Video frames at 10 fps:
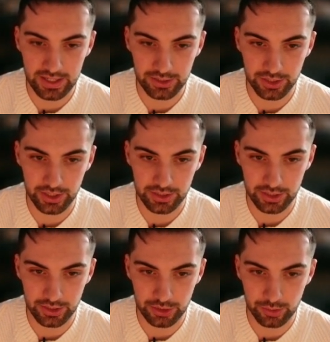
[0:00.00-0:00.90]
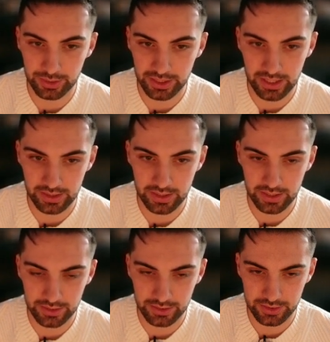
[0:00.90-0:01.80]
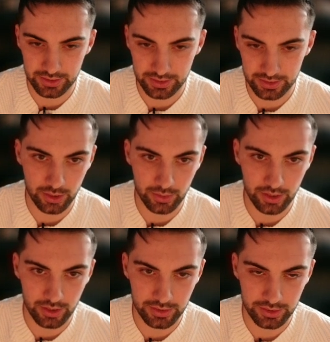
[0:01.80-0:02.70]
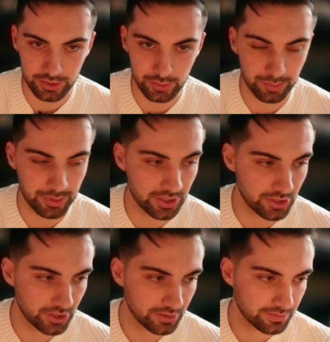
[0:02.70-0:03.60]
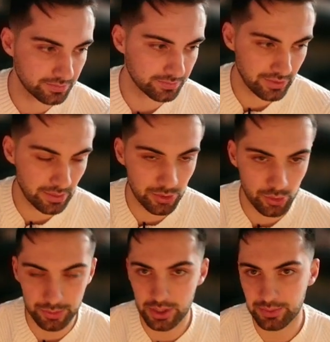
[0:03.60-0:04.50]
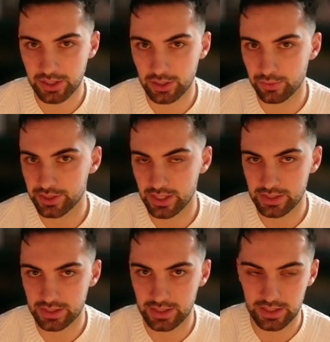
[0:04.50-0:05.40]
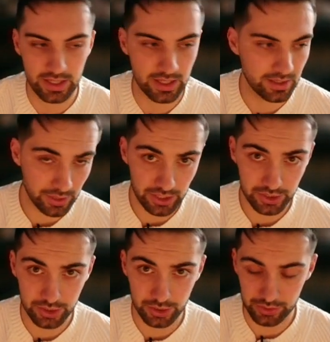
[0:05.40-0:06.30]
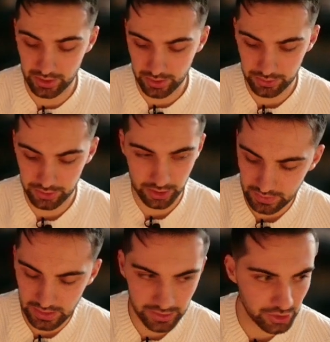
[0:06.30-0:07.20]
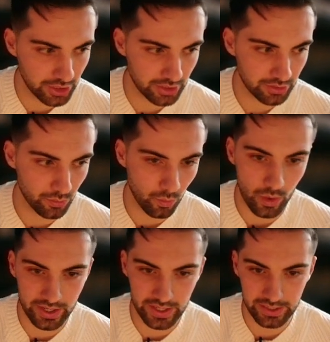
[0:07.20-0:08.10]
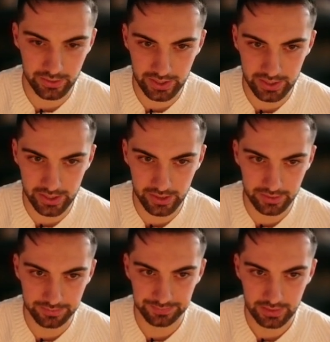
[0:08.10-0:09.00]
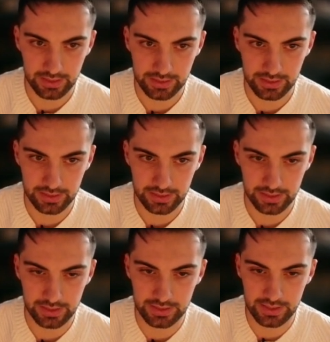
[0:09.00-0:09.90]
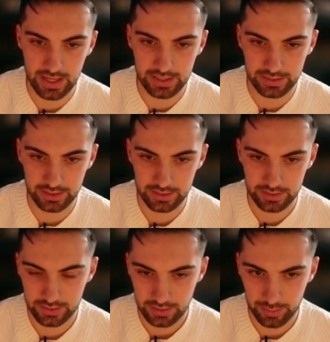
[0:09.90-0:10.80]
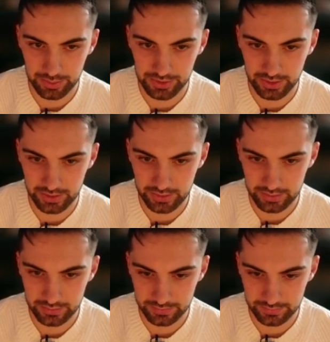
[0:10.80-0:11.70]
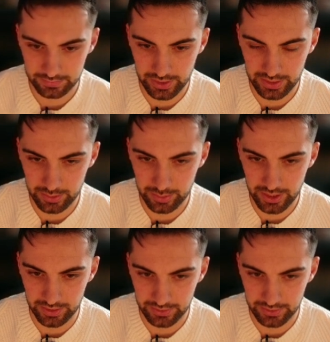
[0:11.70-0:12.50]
I can just duplicate this, go on to Position. Every time you group something, it resets the rotation to 0. I can just click 180 right here, and it is an exact opposite where I need it to be.